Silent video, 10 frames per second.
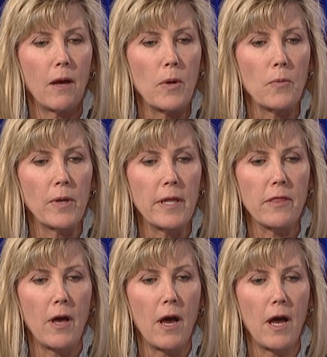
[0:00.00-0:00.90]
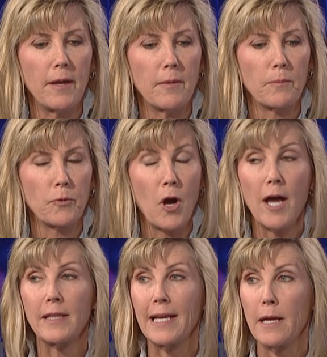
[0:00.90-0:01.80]
we really thought
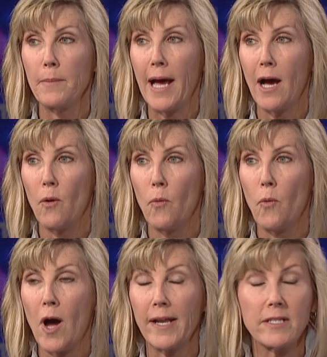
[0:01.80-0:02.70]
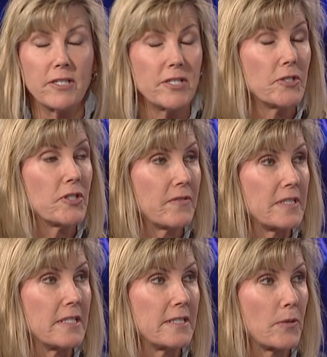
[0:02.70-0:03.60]
broadly about wanting to do
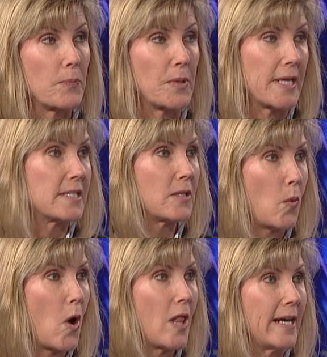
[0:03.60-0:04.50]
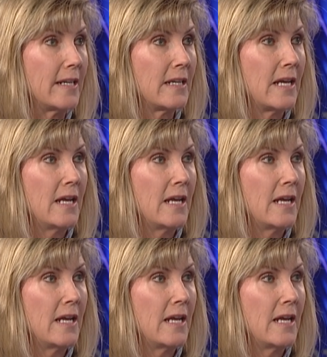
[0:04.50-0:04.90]
services that replace the wallet.